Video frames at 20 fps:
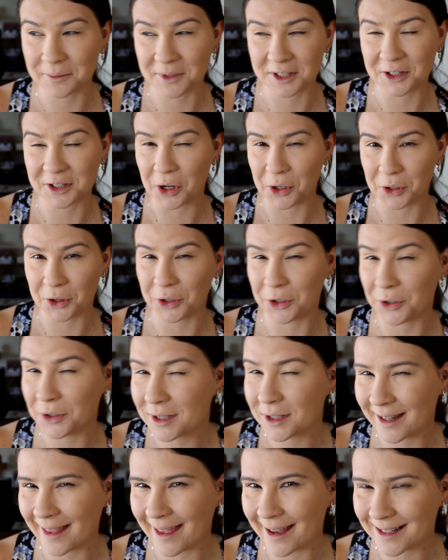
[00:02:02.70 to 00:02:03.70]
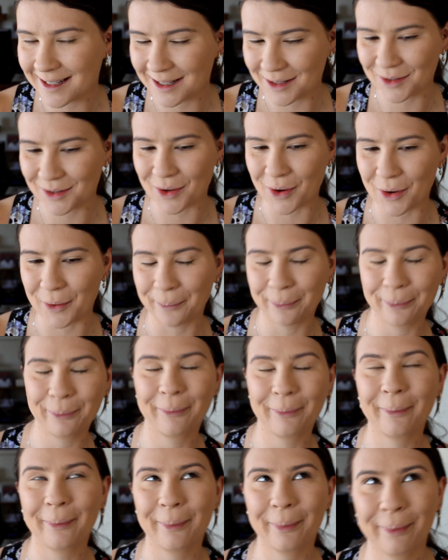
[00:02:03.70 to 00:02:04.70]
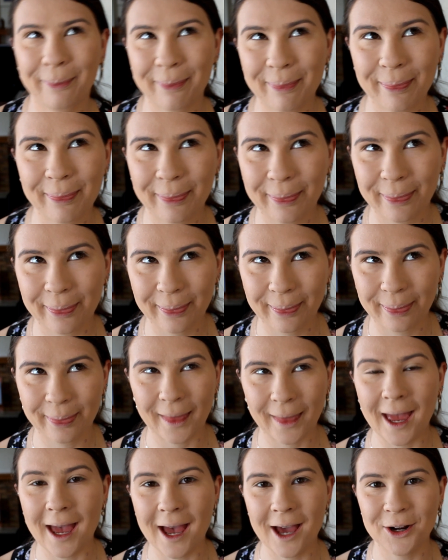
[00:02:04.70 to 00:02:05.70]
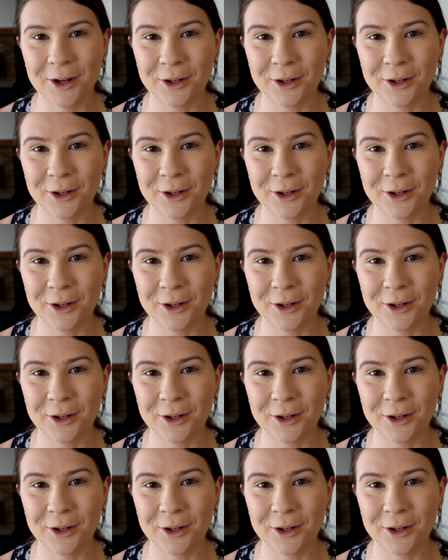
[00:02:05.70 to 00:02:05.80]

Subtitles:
just not used to that, so I